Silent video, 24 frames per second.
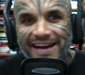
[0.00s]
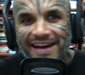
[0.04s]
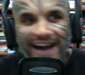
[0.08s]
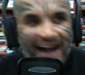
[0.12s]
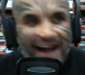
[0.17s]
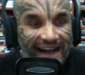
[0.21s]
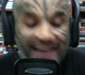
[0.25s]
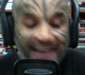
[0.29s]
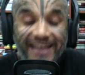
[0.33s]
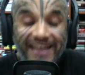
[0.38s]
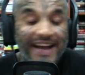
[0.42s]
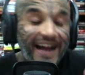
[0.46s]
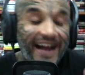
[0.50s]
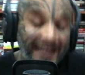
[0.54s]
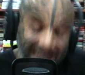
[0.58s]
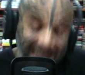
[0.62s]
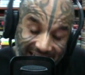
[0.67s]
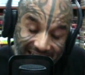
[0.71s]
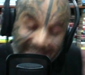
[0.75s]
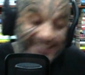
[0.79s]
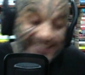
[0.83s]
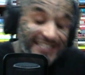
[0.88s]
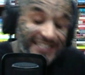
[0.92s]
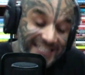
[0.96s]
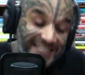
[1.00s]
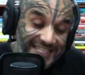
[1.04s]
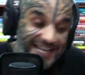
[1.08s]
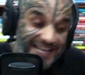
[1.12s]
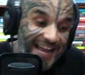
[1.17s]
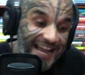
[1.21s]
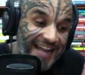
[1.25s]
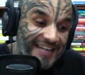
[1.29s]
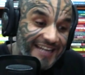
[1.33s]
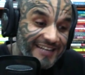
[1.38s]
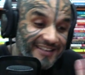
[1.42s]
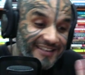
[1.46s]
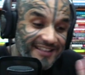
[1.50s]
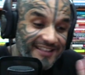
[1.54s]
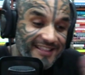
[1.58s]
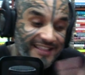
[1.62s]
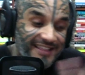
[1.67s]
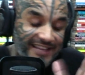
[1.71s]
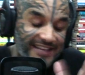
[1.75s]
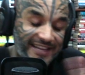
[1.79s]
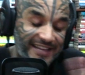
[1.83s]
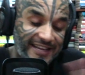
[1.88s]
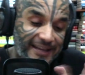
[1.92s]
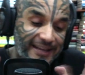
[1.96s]
I understand
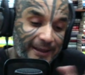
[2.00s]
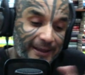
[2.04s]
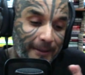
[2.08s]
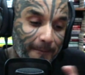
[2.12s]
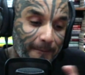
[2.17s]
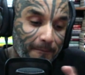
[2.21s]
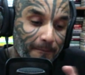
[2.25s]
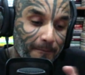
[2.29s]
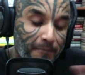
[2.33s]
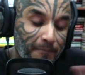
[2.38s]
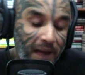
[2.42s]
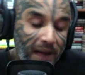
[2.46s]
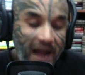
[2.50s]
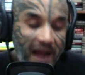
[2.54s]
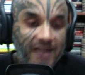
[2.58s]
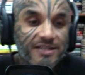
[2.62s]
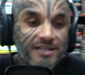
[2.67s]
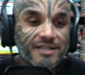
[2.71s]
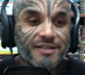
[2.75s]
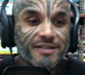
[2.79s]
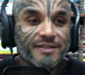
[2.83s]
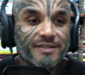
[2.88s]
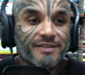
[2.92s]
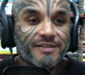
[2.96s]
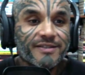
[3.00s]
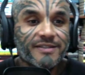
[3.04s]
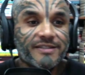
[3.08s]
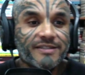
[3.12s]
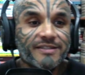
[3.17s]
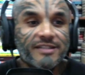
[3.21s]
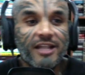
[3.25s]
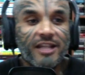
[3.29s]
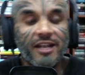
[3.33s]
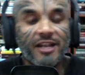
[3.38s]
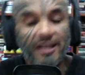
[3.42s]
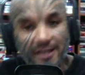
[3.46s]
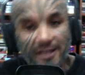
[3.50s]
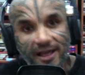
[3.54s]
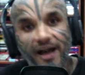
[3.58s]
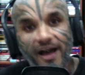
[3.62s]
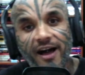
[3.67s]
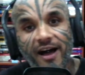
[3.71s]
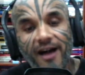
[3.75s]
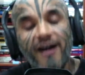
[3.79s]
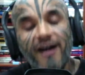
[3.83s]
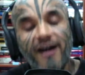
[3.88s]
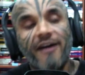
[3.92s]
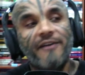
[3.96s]
the passion, the
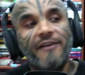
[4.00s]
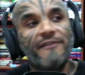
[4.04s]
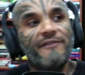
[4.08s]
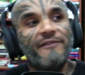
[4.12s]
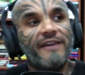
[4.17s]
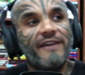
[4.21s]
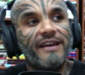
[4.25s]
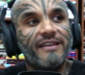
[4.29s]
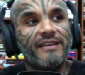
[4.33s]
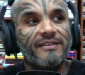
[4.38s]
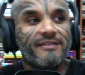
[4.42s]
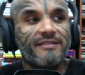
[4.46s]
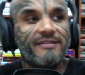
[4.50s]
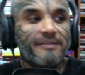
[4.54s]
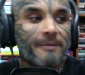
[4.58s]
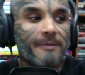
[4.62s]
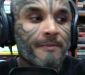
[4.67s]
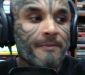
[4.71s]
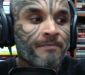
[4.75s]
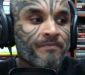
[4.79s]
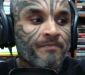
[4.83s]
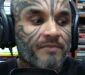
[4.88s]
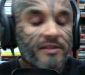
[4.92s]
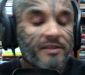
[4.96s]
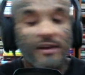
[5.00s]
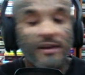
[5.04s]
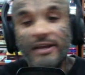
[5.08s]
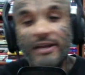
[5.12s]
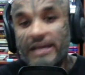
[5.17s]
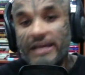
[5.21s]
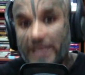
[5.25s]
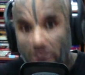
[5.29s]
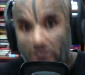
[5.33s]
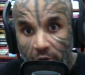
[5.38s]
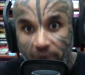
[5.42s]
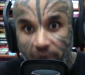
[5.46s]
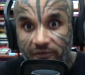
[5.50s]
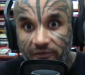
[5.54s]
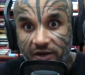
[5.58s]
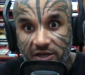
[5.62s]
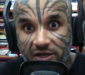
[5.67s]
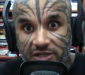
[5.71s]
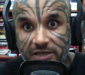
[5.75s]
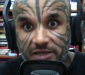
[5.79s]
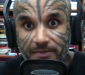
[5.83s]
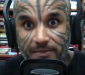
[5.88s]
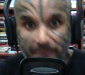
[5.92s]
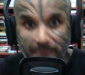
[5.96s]
love and the hero
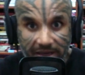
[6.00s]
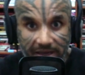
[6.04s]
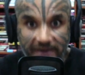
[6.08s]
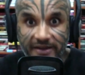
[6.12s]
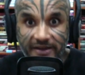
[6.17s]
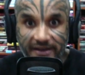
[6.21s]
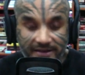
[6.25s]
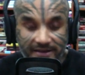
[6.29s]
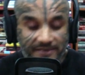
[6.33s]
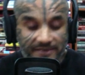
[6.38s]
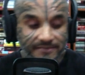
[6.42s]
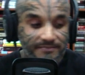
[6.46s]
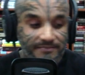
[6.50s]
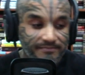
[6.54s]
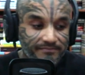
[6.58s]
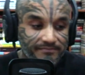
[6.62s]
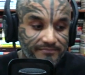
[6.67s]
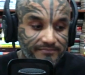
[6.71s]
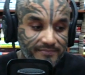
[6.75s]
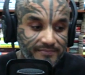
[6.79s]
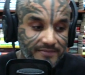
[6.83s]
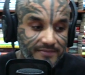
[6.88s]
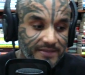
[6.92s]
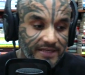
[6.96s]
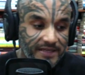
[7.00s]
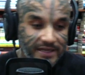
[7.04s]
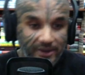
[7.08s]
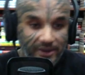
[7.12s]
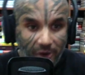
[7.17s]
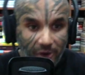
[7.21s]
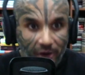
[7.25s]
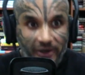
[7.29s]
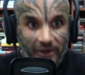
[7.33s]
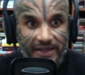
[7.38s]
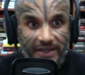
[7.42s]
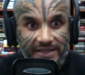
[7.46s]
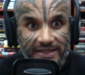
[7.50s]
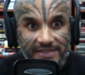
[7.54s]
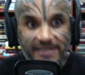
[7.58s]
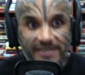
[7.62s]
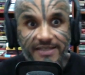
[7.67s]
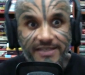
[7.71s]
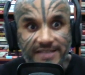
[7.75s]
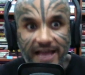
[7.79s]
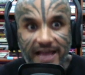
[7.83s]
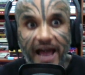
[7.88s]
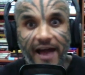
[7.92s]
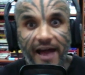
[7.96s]
worship Indian
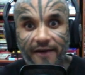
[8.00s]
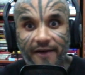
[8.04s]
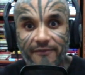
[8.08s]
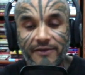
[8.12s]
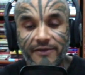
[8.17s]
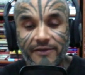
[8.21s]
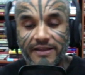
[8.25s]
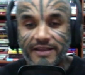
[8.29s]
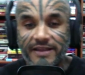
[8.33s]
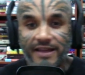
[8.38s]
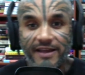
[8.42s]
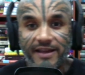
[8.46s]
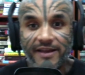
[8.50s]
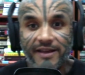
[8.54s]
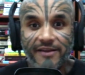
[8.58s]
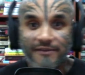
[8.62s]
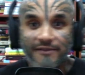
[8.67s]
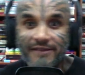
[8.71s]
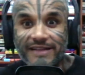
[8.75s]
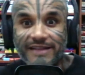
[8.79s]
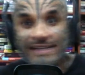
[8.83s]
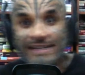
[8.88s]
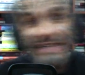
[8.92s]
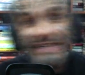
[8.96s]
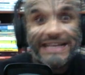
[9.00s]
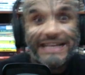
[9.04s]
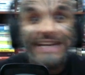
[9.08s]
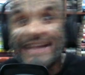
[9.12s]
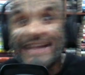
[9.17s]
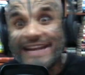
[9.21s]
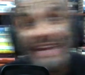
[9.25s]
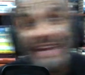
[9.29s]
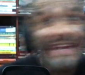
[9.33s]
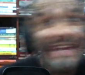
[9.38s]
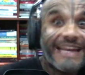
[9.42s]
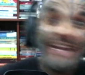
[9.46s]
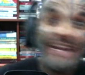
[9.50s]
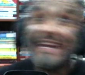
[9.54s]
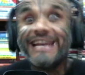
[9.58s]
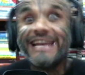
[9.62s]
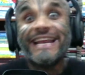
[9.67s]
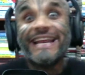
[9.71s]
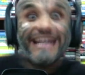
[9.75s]
audiences have when they see ning ning ning ning